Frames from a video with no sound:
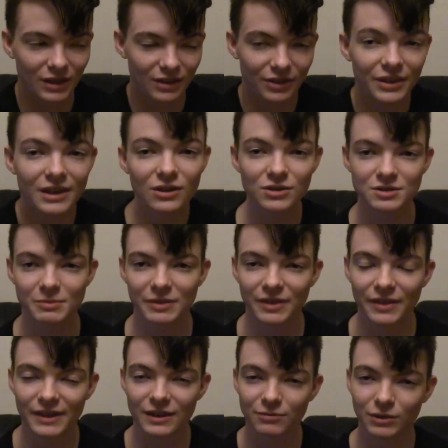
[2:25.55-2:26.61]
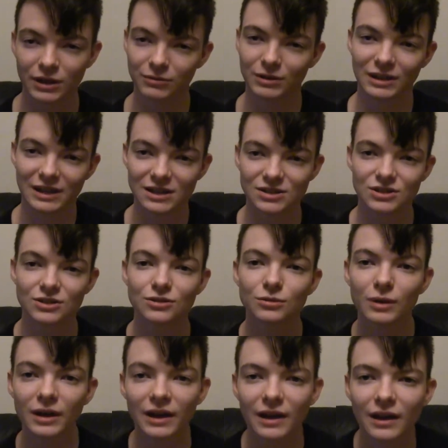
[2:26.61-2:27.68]
thing, or something that they can really relate
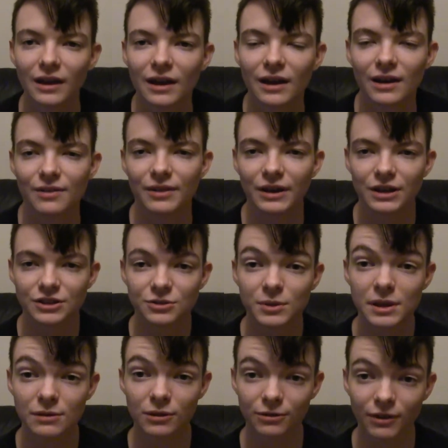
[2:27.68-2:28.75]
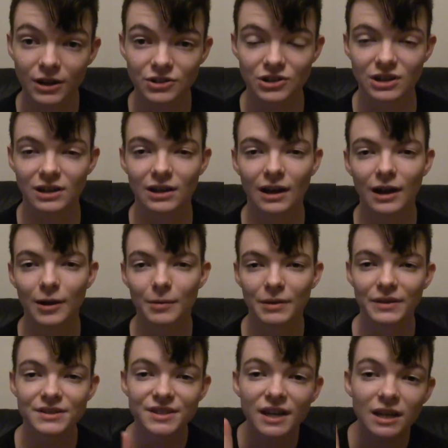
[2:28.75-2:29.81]
to, then it's really refreshing.
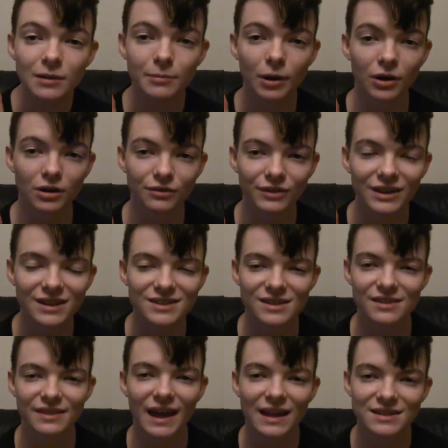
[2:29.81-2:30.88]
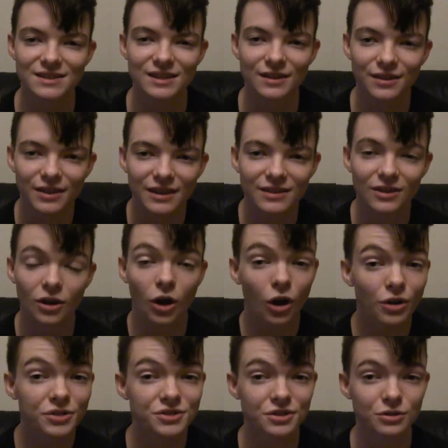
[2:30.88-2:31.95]
And the second part of it is that that's the thing that
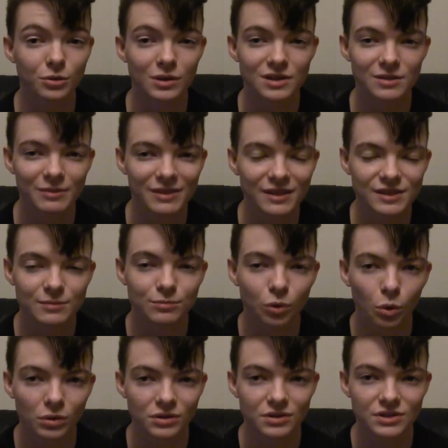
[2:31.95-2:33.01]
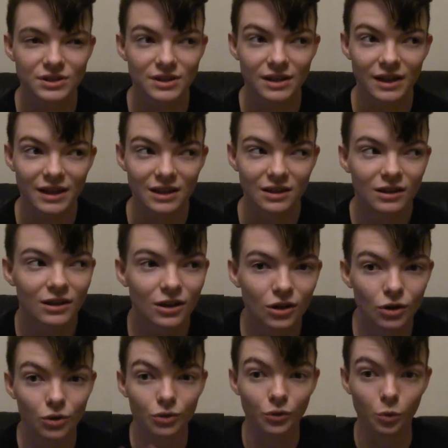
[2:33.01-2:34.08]
also is something that's important to like
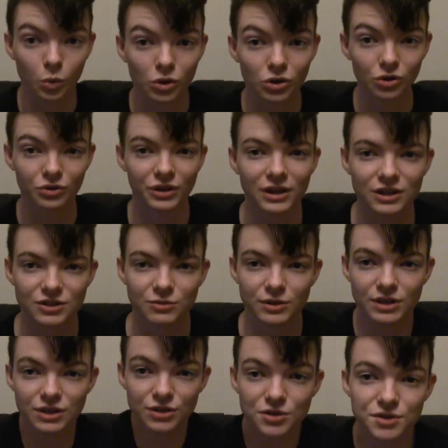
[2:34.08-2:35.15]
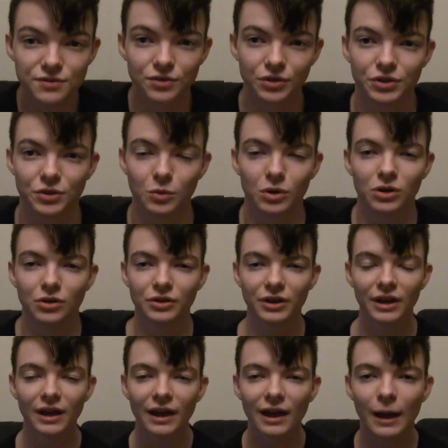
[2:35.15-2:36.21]
the world and is really useful in the world.
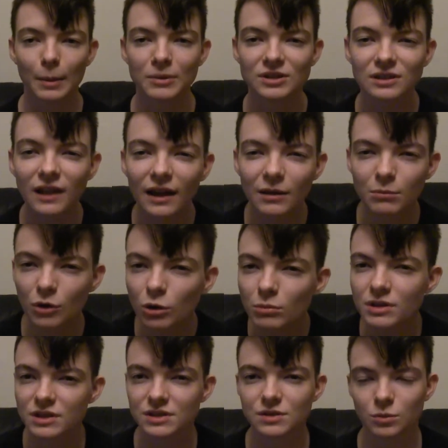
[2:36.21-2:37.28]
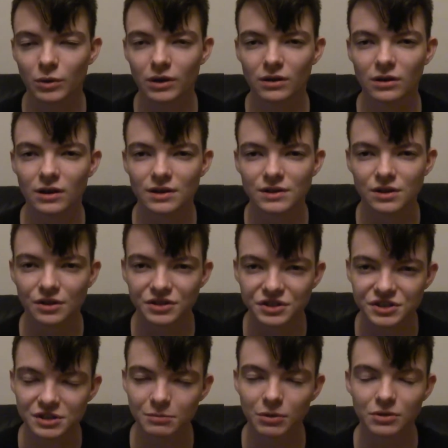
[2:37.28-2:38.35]
And there's a lot of moments where, as an
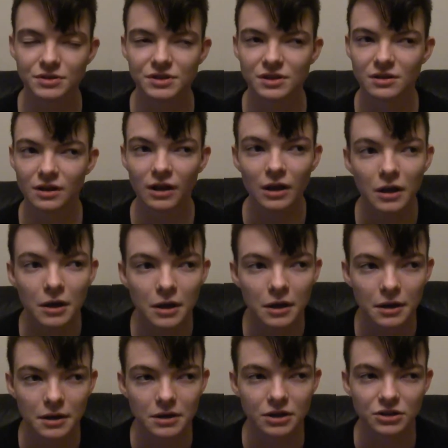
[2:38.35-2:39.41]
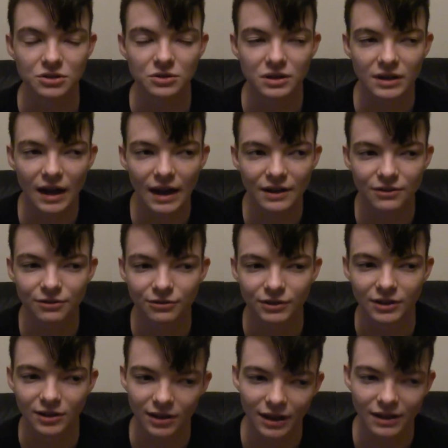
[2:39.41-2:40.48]
autistic person, you know, you can kind of
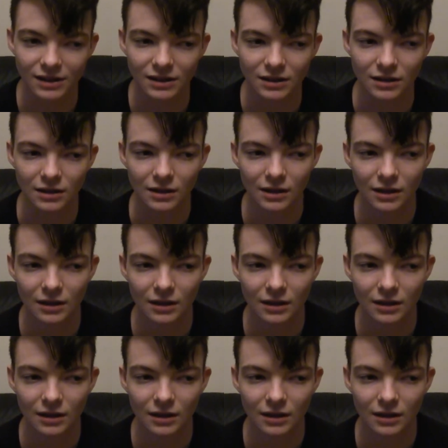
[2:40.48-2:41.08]
feel like